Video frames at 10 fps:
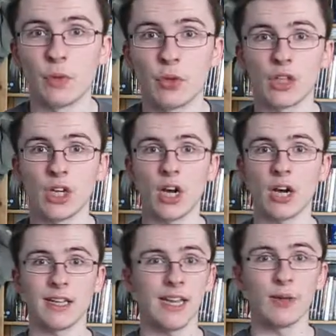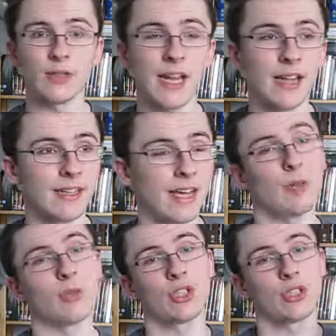If you're good at art, get your talent
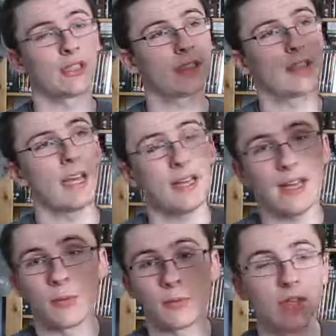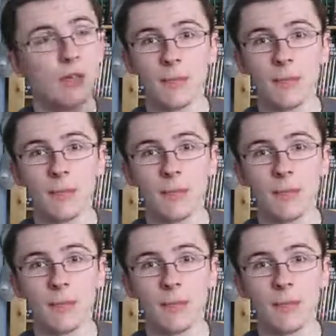out and talent out,